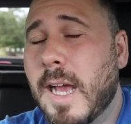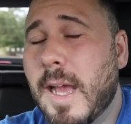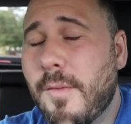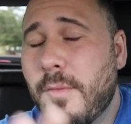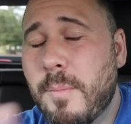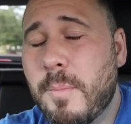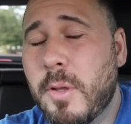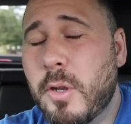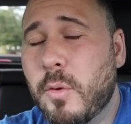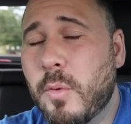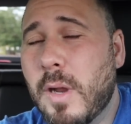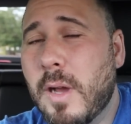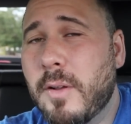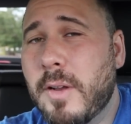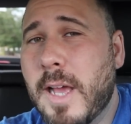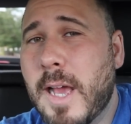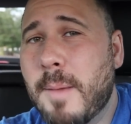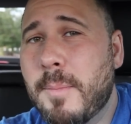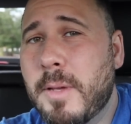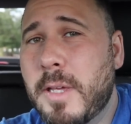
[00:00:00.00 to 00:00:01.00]
I haven't been
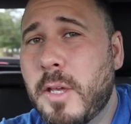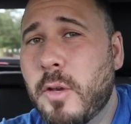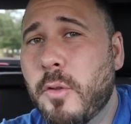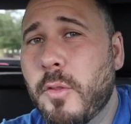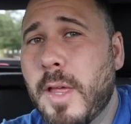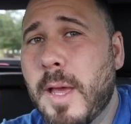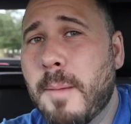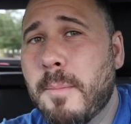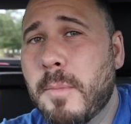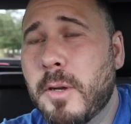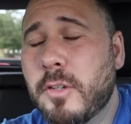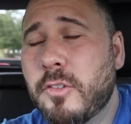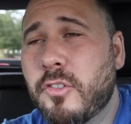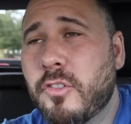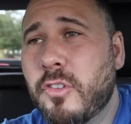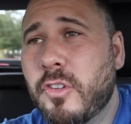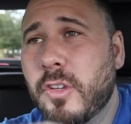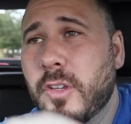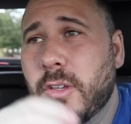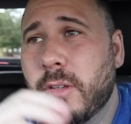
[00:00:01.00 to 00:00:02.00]
around Abigail that
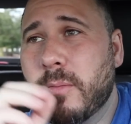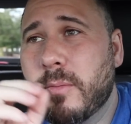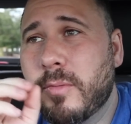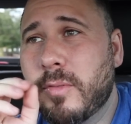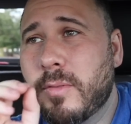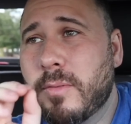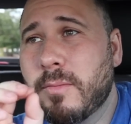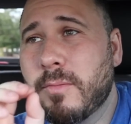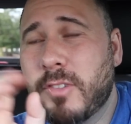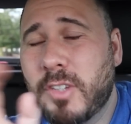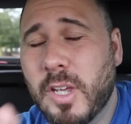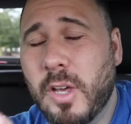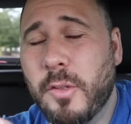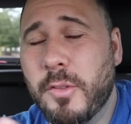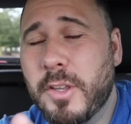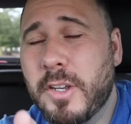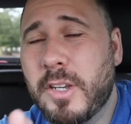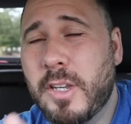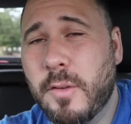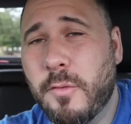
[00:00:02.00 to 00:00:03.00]
much to tell
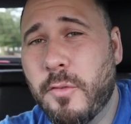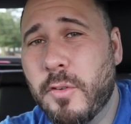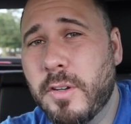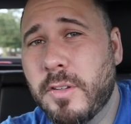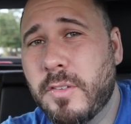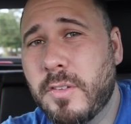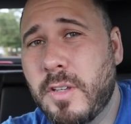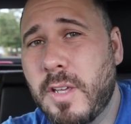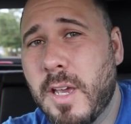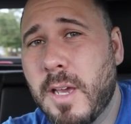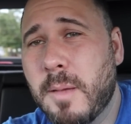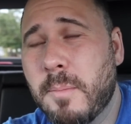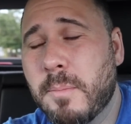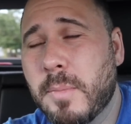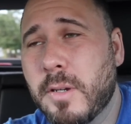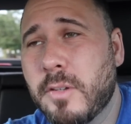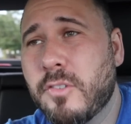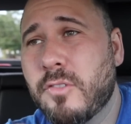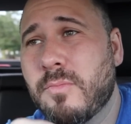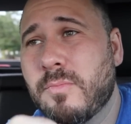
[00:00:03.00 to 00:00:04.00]
the difference yet,
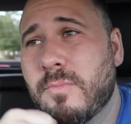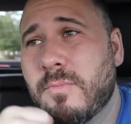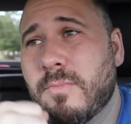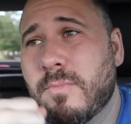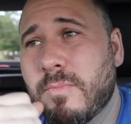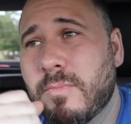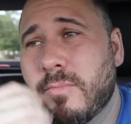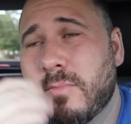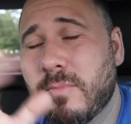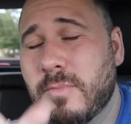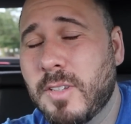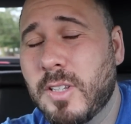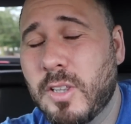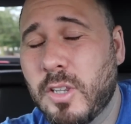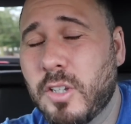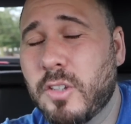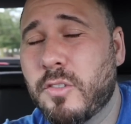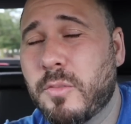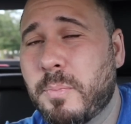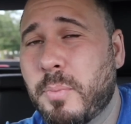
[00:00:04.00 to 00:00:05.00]
but
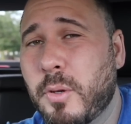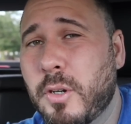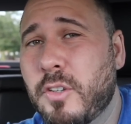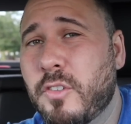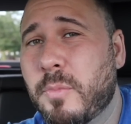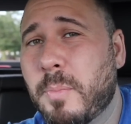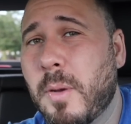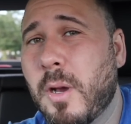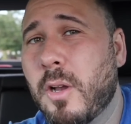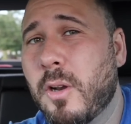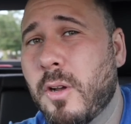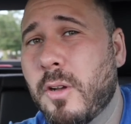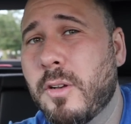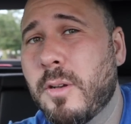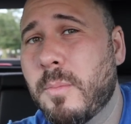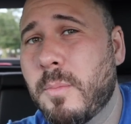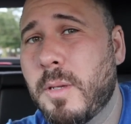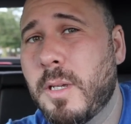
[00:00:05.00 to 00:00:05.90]
looks pretty spot on to